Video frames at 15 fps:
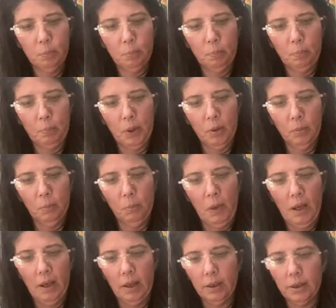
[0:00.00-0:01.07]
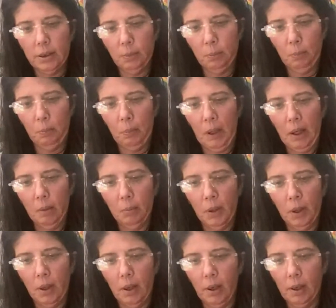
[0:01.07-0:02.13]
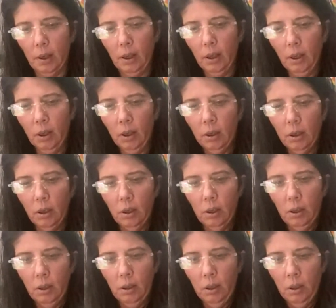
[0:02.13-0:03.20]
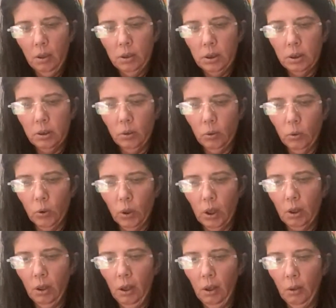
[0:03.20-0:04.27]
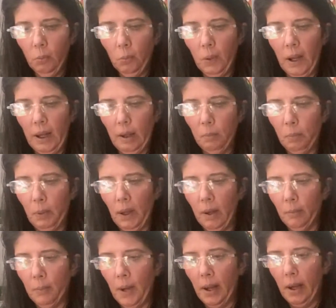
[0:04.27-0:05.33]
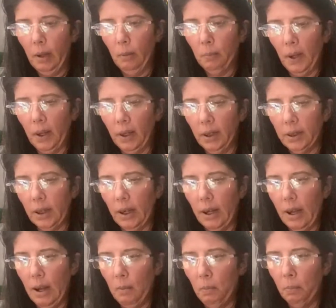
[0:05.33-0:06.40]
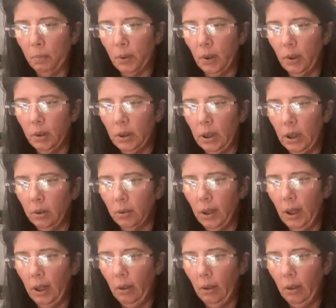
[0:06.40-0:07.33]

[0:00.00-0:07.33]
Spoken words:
bone mass, BMR, score, weight, BMI, body type, protein